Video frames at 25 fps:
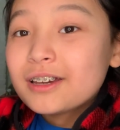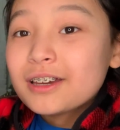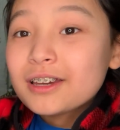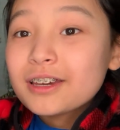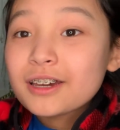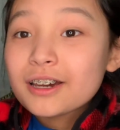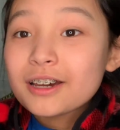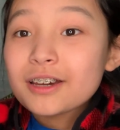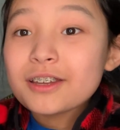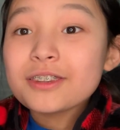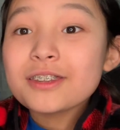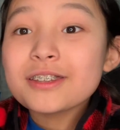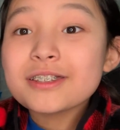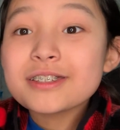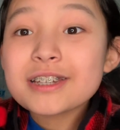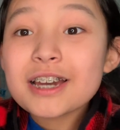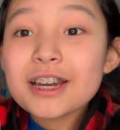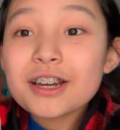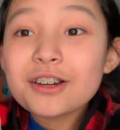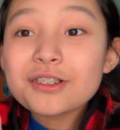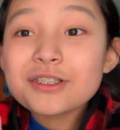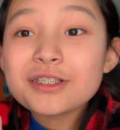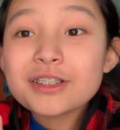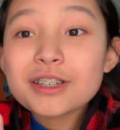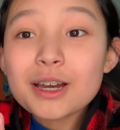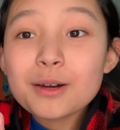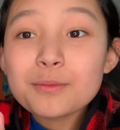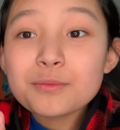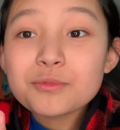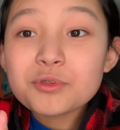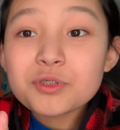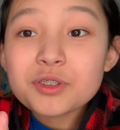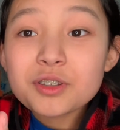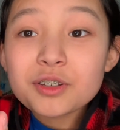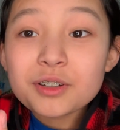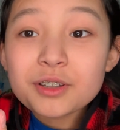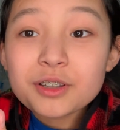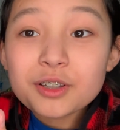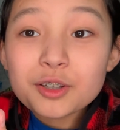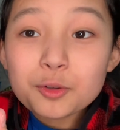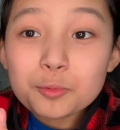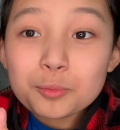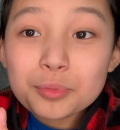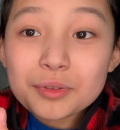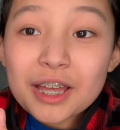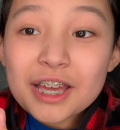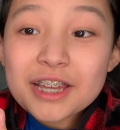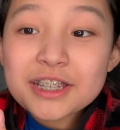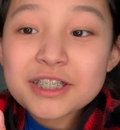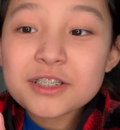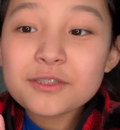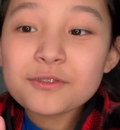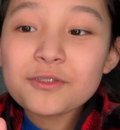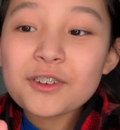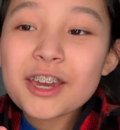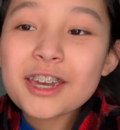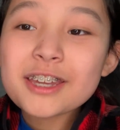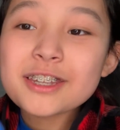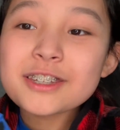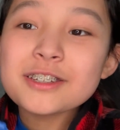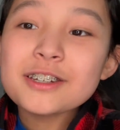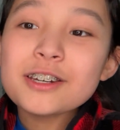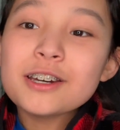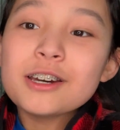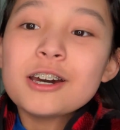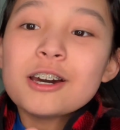This guy also comes with a little blast effect,